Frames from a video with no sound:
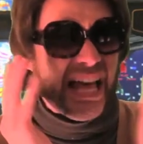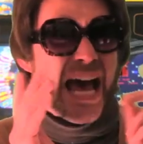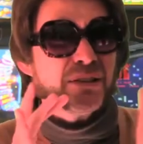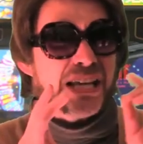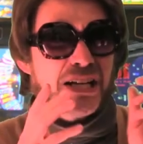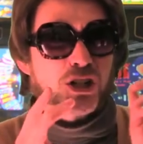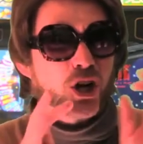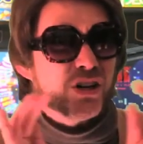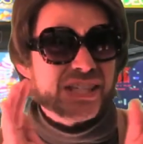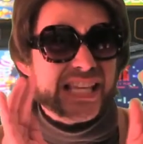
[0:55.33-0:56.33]
loudly and
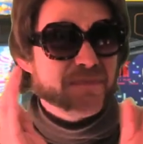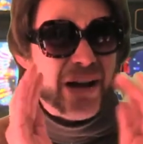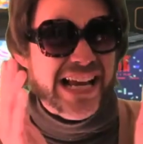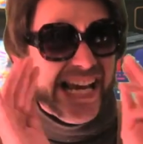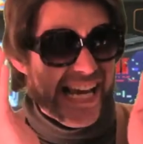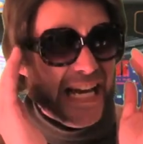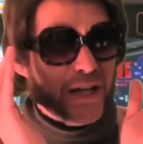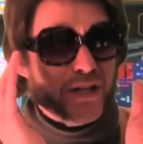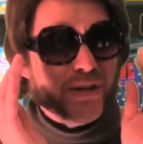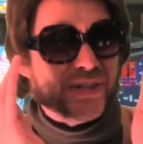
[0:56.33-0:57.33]
cursing in my
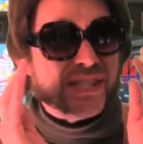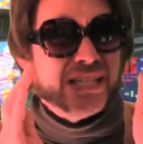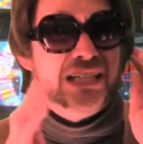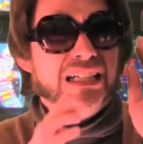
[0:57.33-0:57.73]
ears.